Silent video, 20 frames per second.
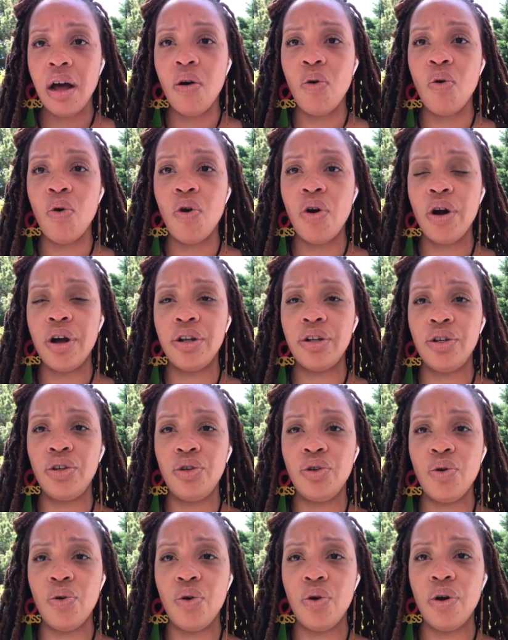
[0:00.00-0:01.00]
on
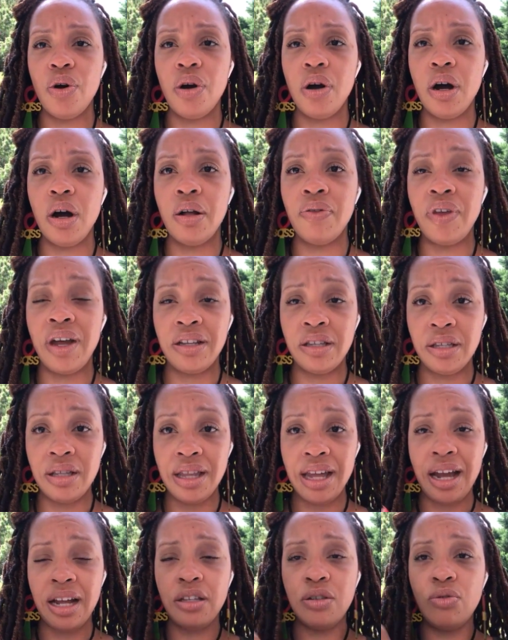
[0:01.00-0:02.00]
your
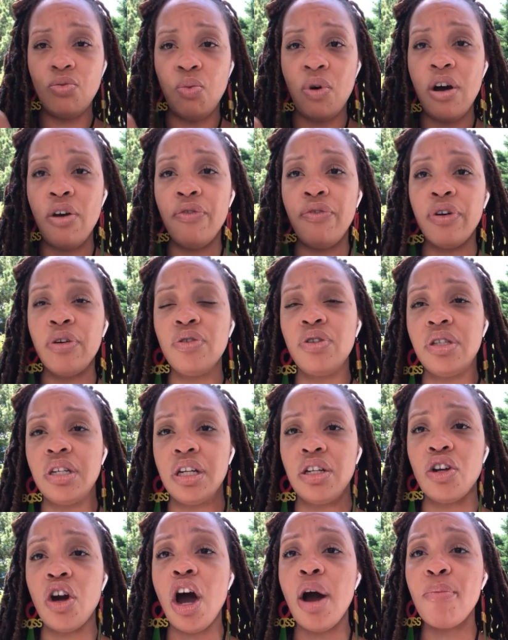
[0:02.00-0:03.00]
that's well-versed
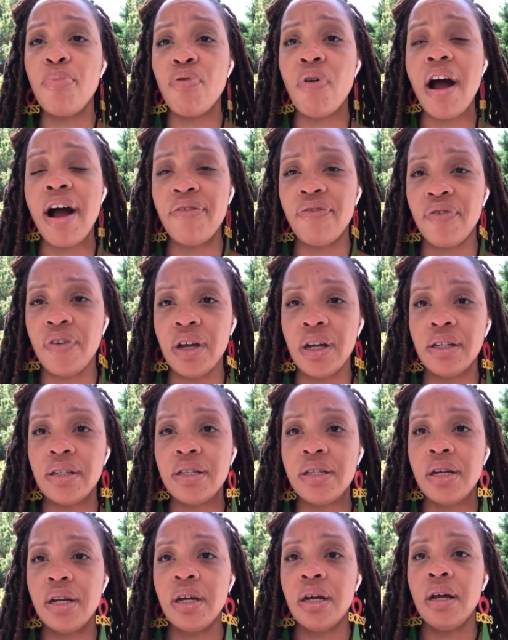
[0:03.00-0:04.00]
in nonprofit
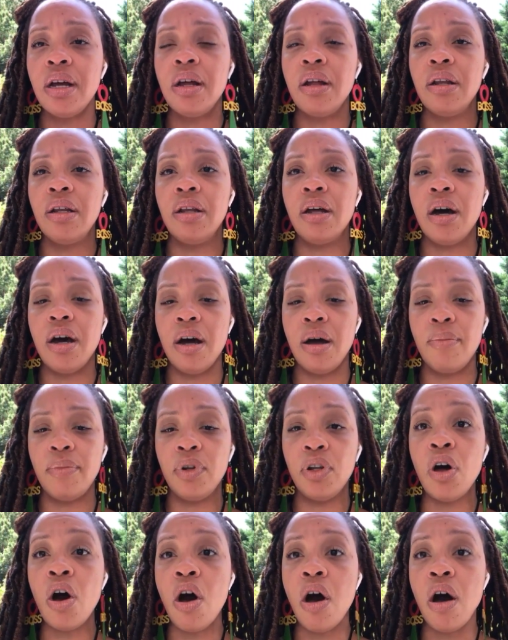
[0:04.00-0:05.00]

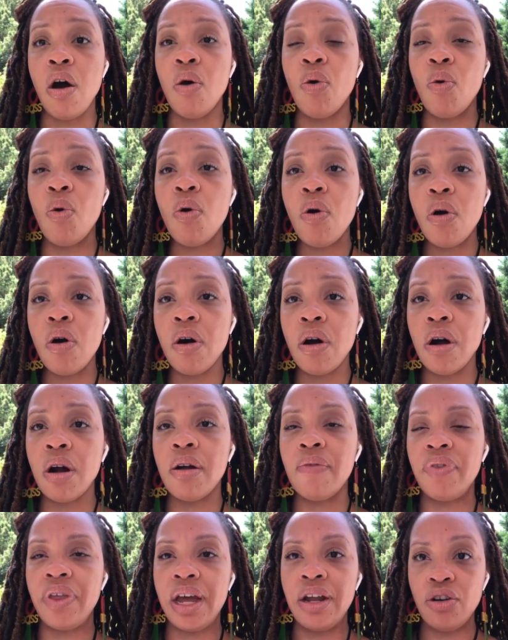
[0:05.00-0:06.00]
law,
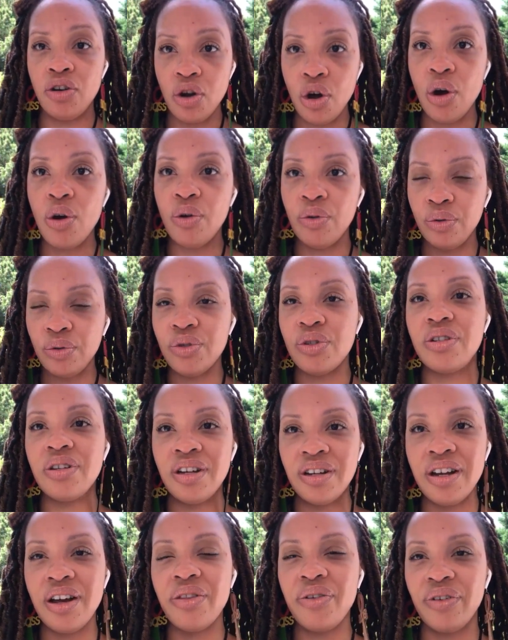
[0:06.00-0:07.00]
or that knows
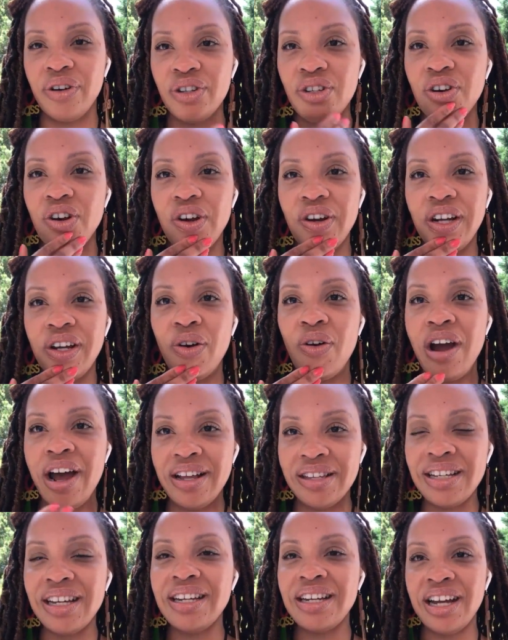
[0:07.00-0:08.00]
another attorney or
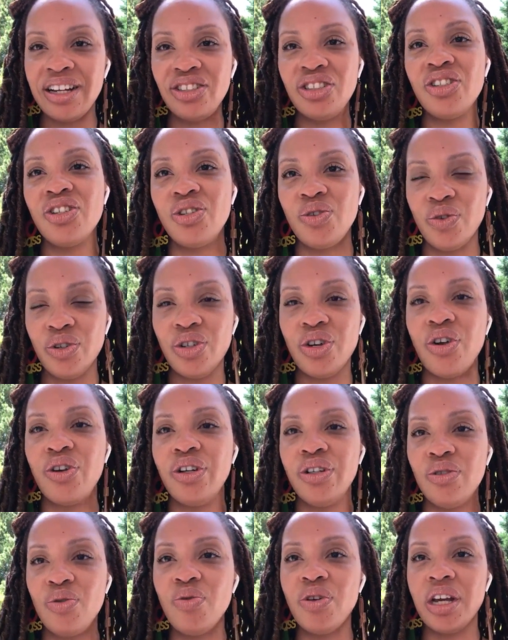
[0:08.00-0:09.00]
has connections to
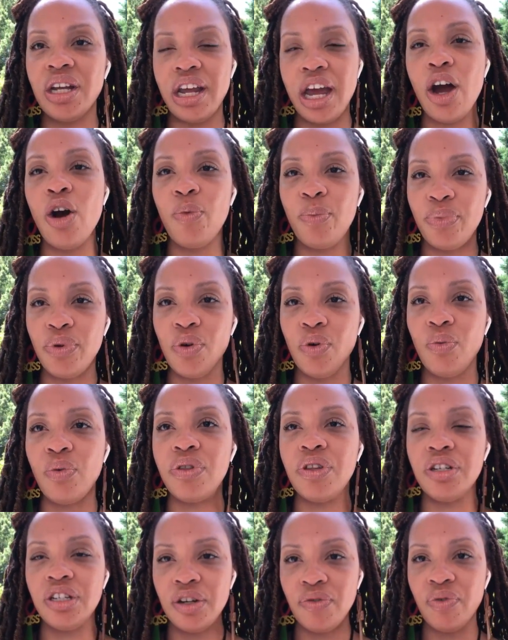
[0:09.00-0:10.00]
attorneys who can help you with
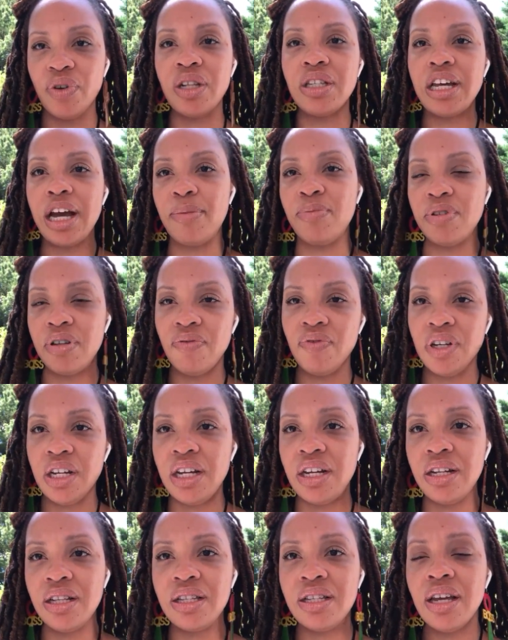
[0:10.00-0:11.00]
the different types of
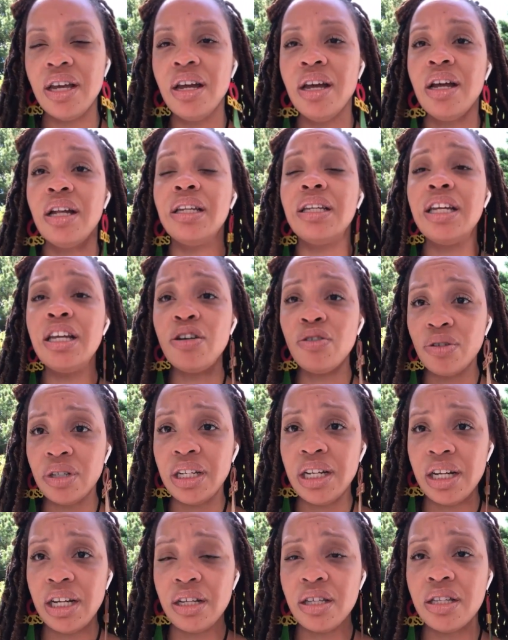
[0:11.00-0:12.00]
needs, legal
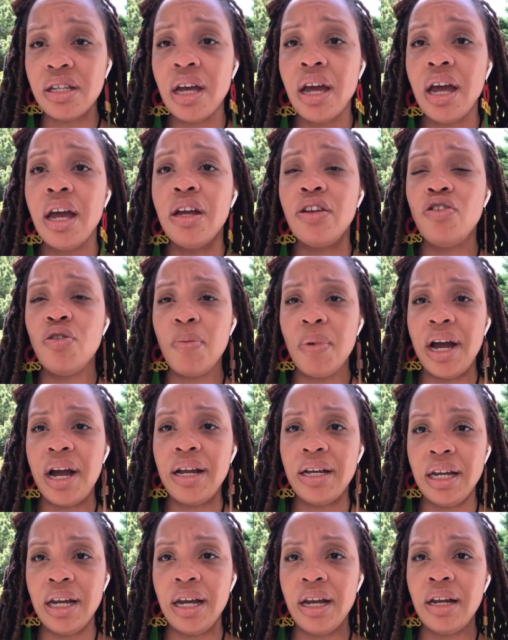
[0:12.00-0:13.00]
needs you
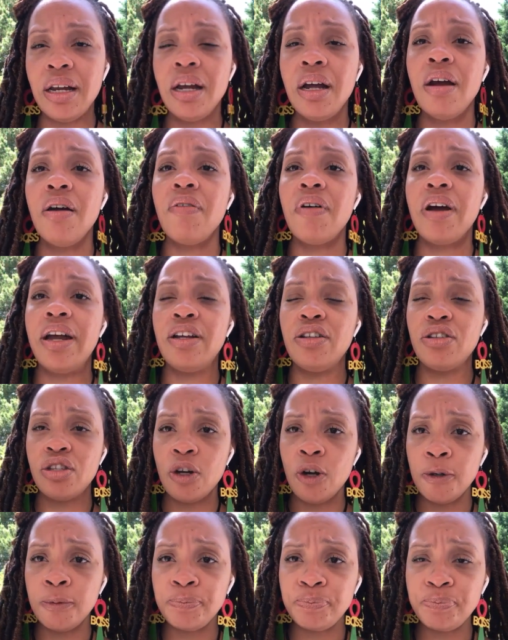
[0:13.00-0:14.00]
might need, right?
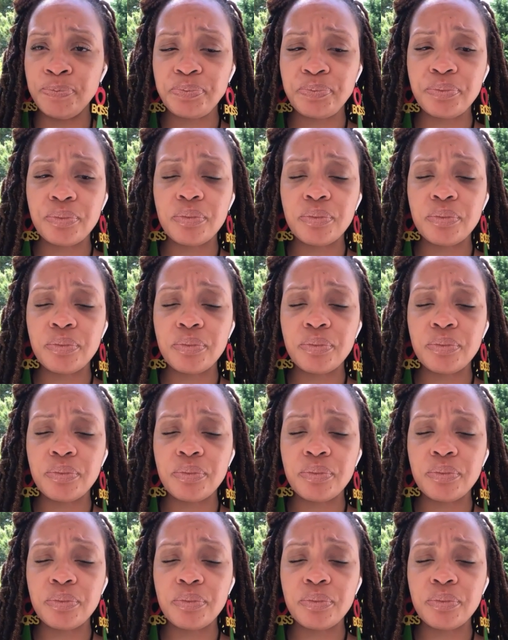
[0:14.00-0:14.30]
So,